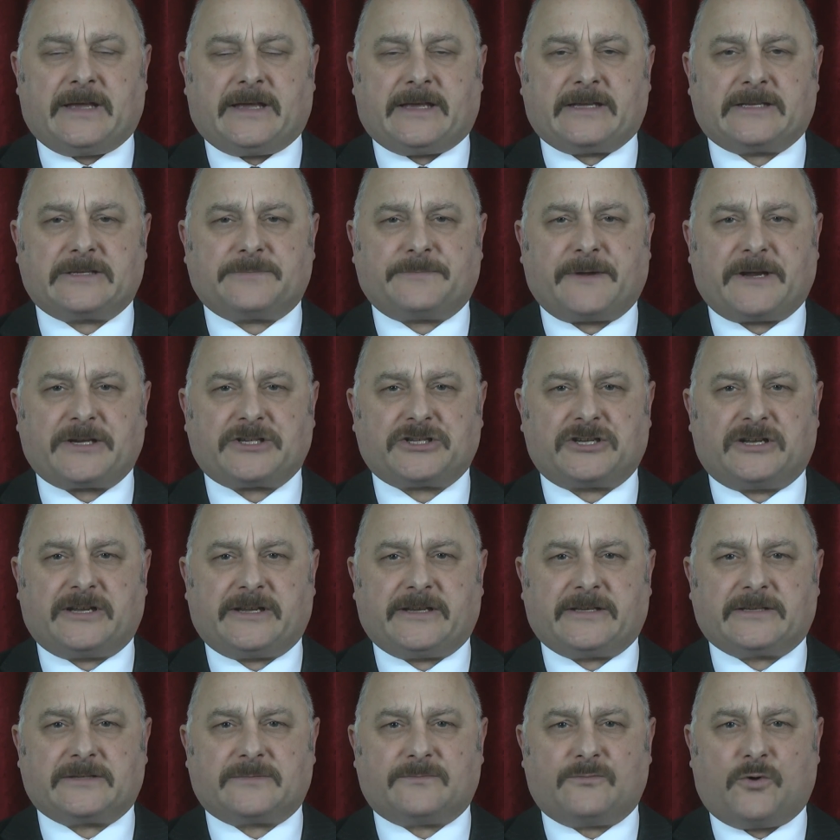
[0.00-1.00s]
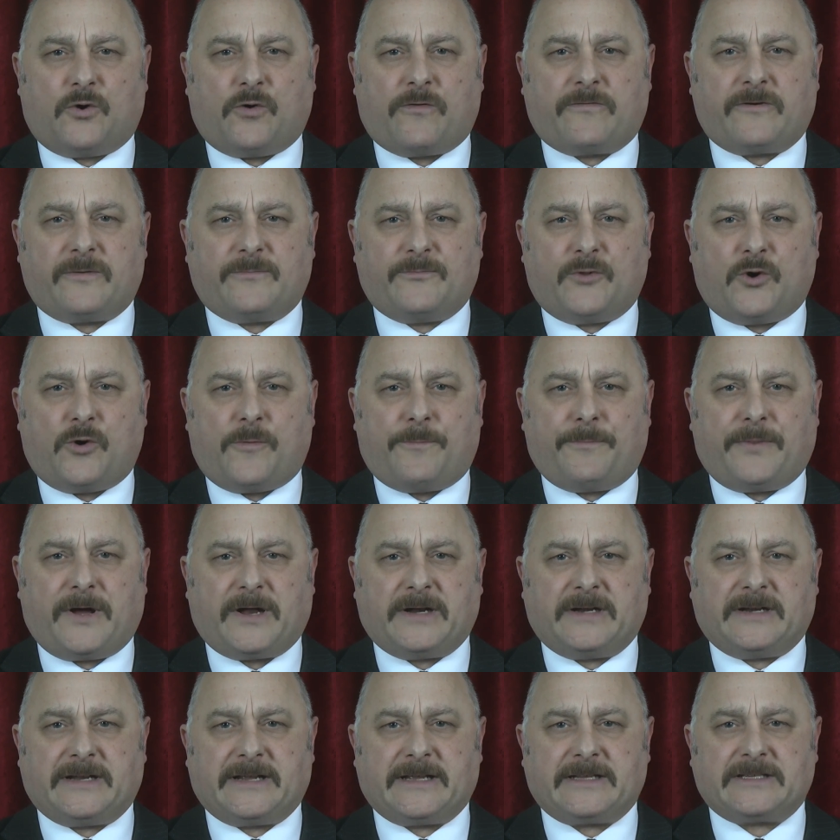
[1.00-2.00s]
Especially as more and more
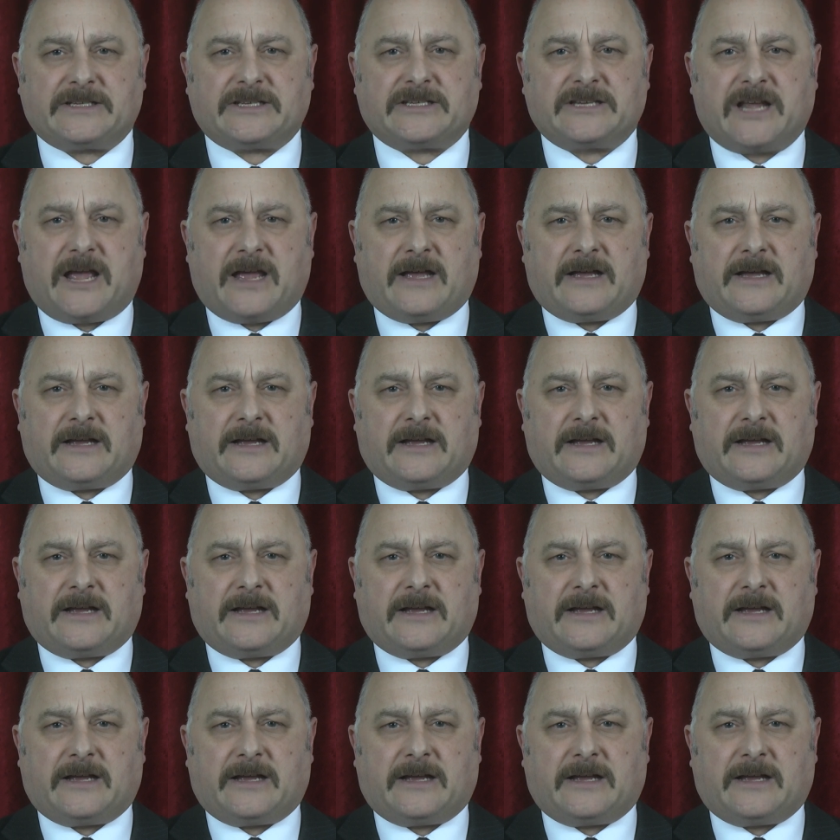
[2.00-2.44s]
pundits